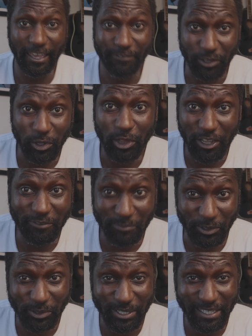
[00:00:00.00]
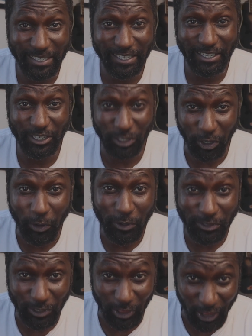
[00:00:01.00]
If you love music, you're
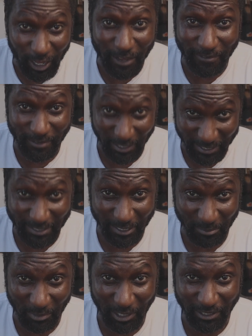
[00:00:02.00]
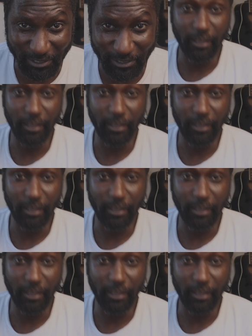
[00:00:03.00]
going to love listening bars.